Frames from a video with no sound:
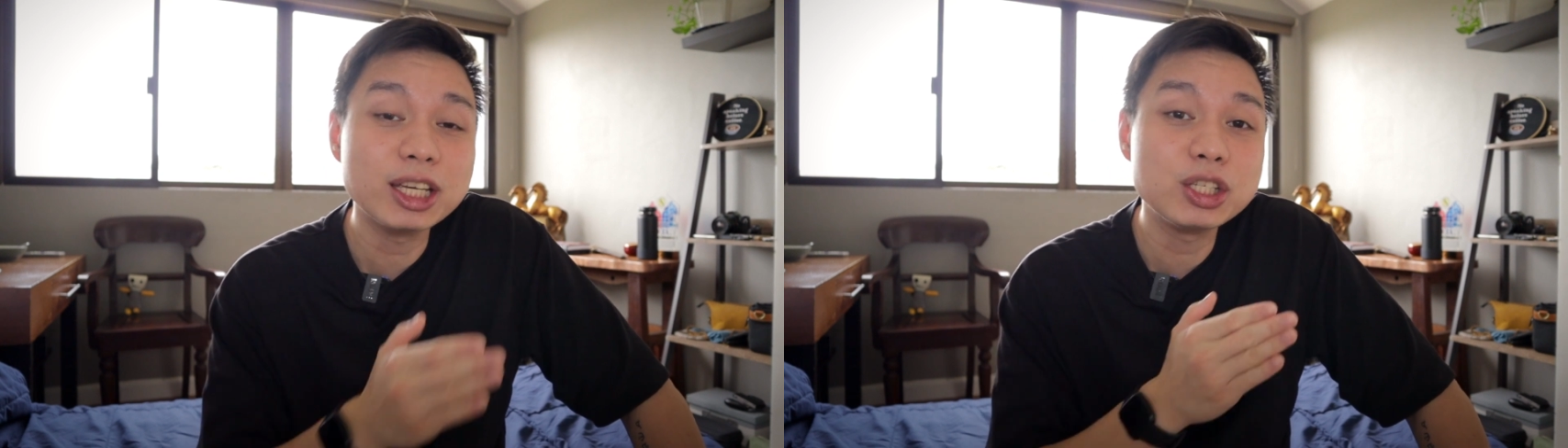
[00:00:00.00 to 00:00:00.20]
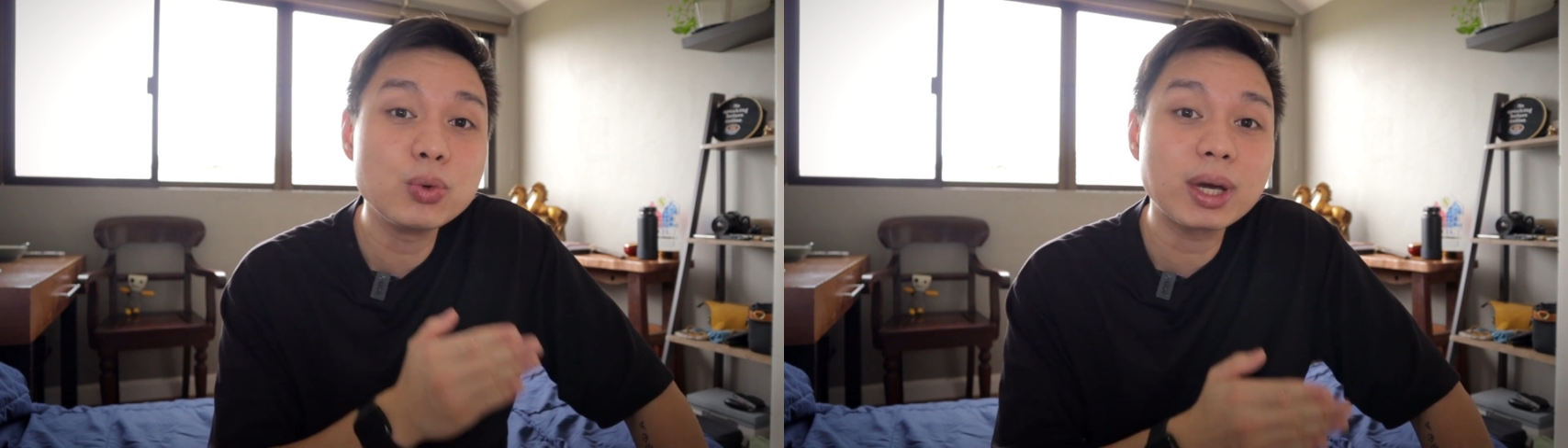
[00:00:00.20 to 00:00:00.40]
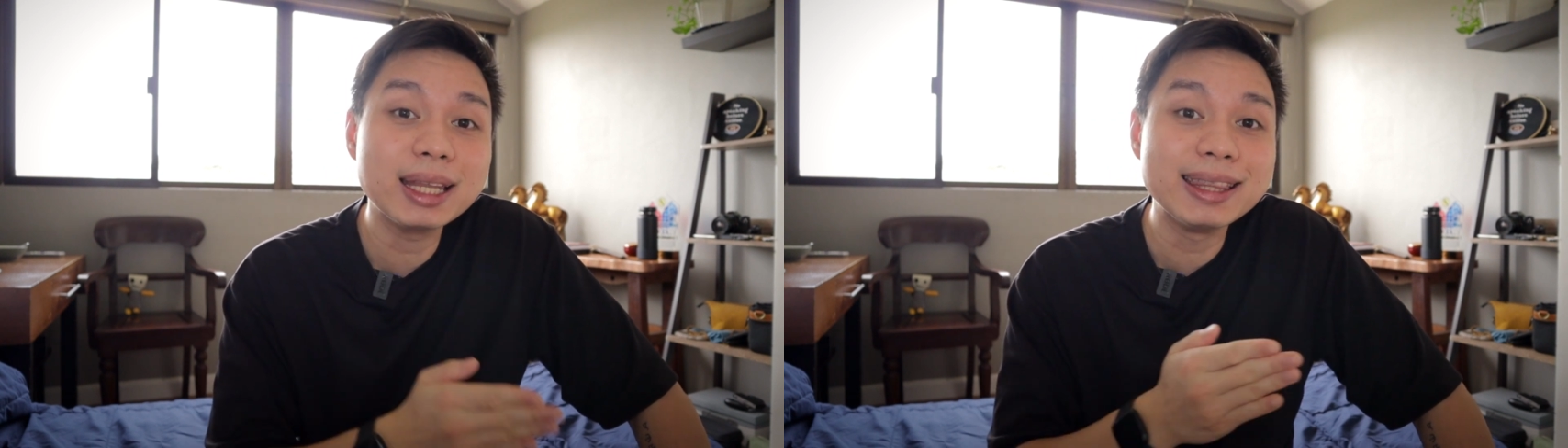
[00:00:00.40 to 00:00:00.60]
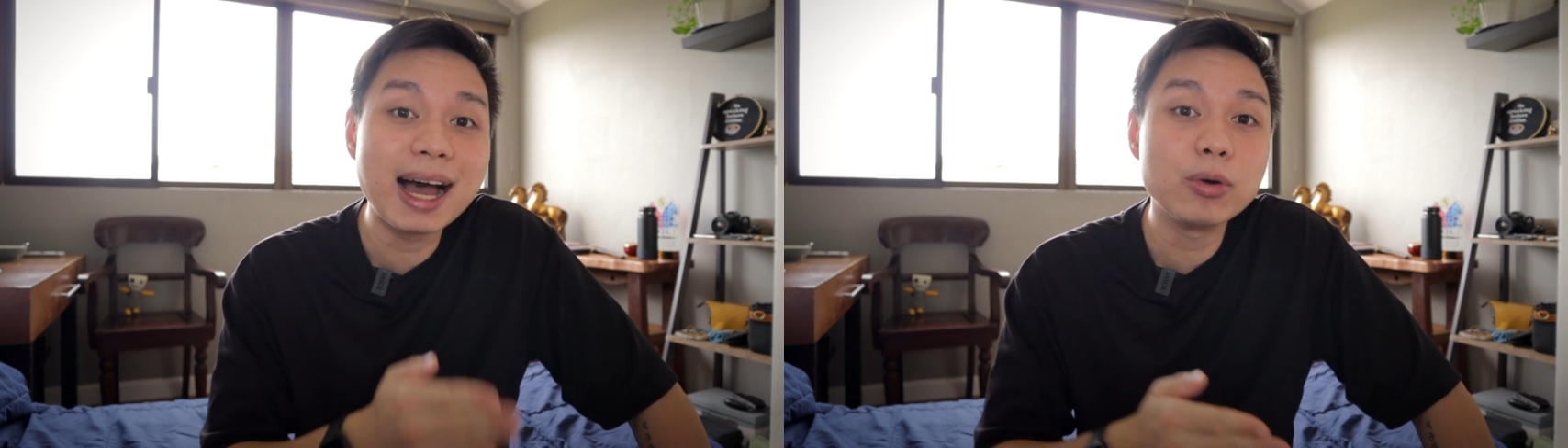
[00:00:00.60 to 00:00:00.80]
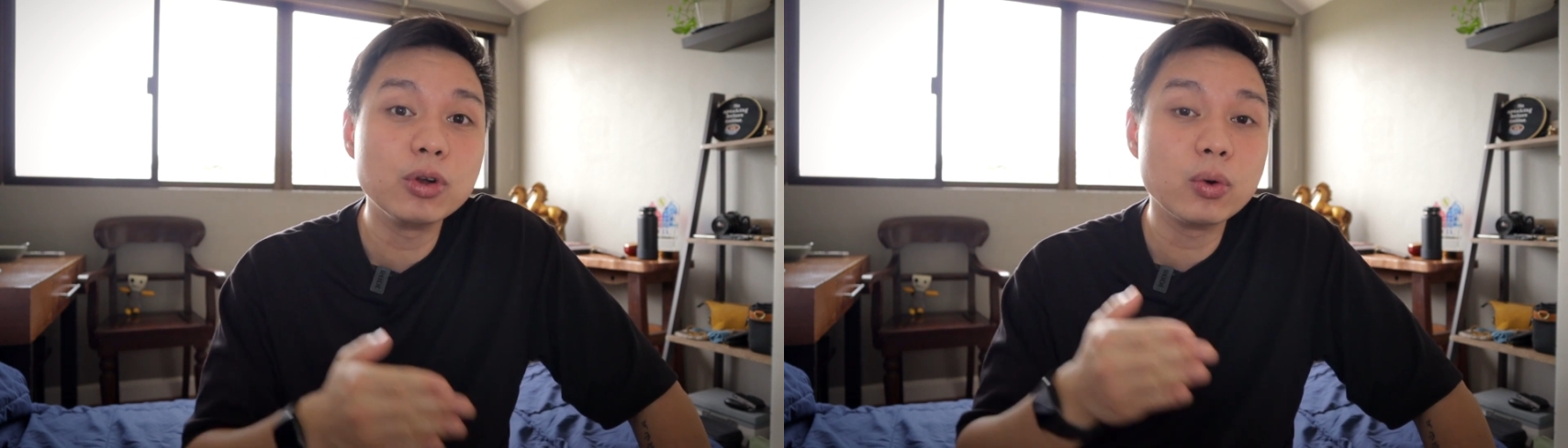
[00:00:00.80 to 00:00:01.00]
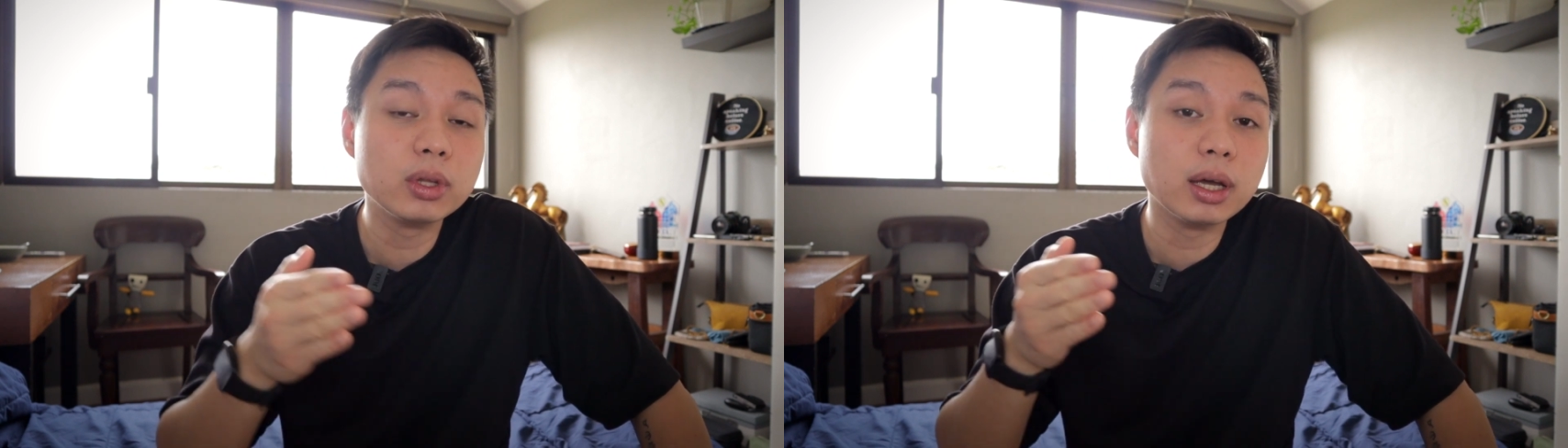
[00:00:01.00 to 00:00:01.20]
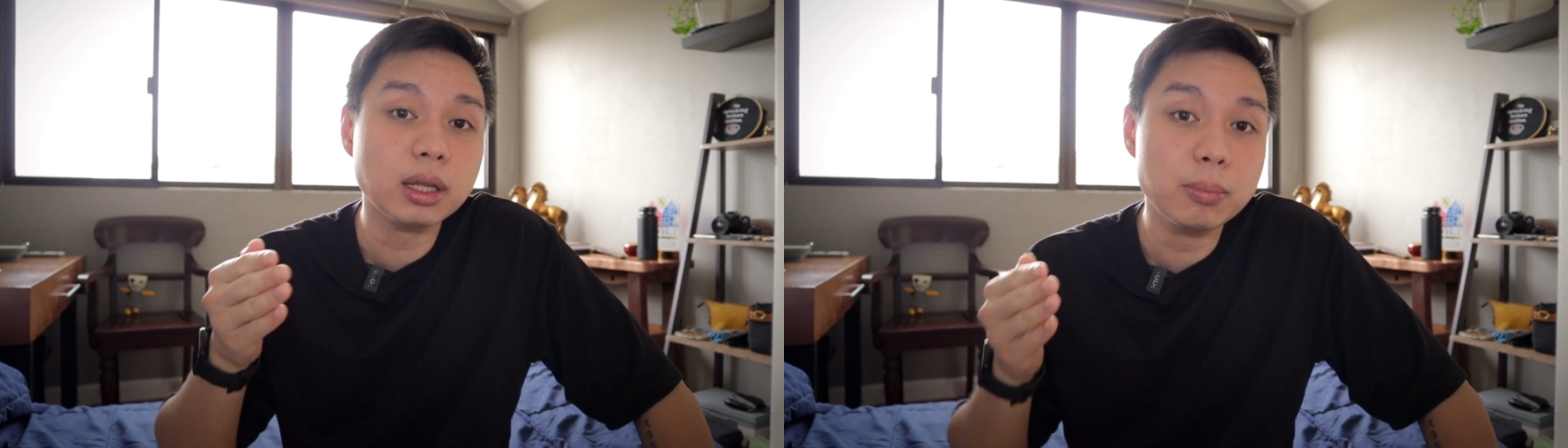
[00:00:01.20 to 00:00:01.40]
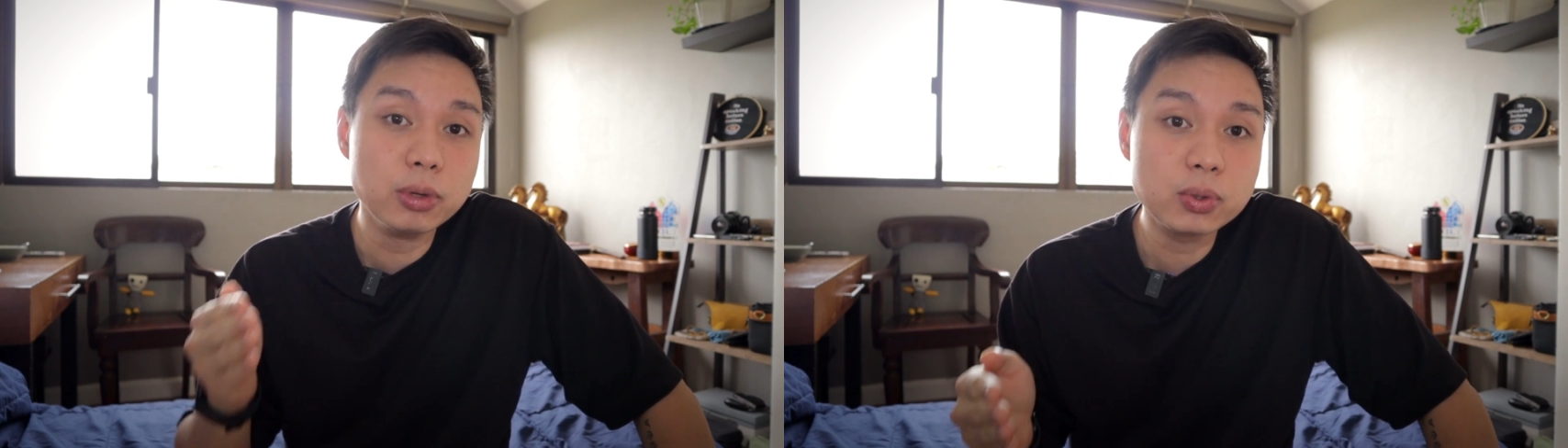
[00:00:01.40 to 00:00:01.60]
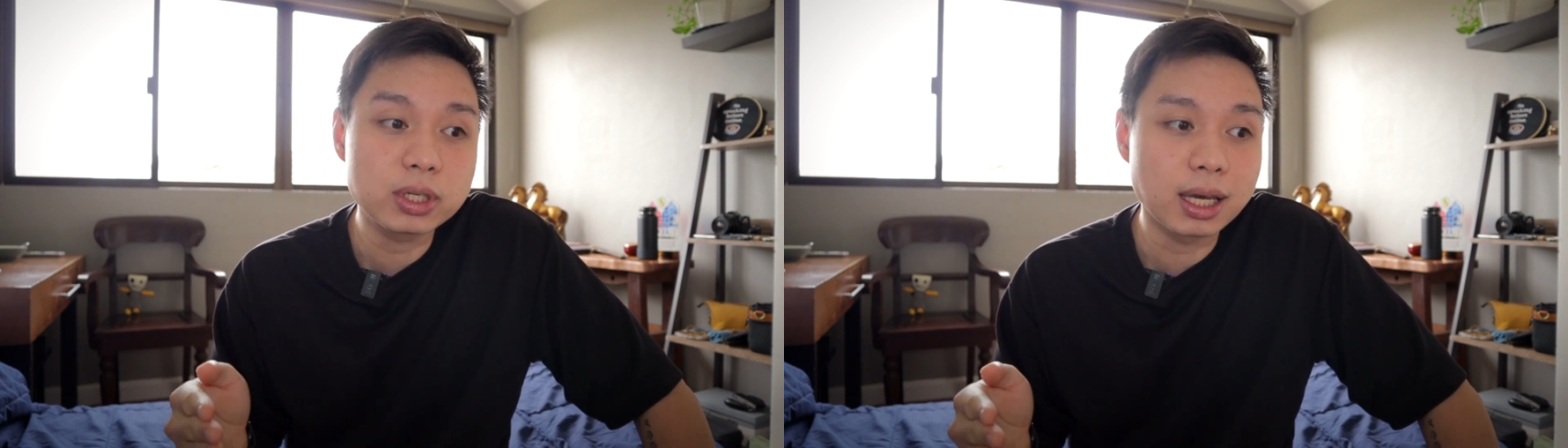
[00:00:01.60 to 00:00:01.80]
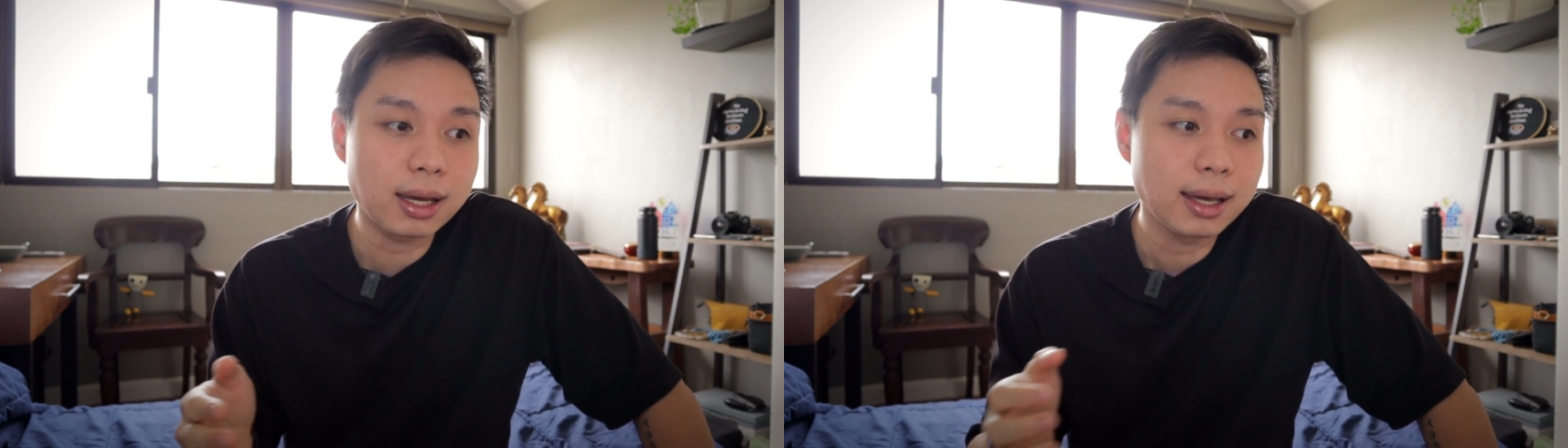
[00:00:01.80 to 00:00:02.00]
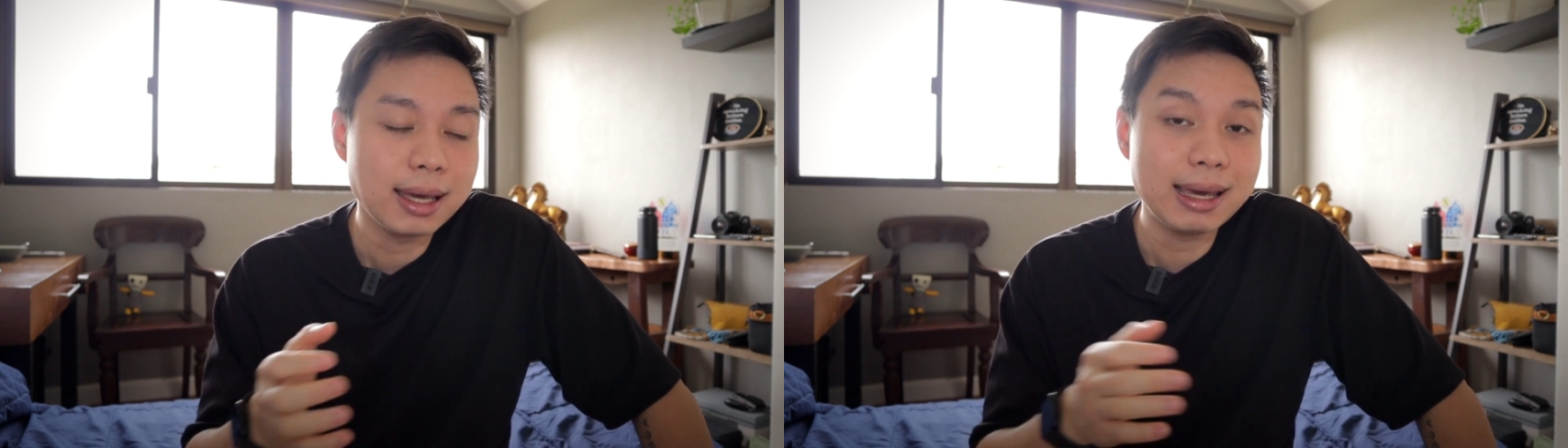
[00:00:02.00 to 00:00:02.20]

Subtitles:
is you can download the music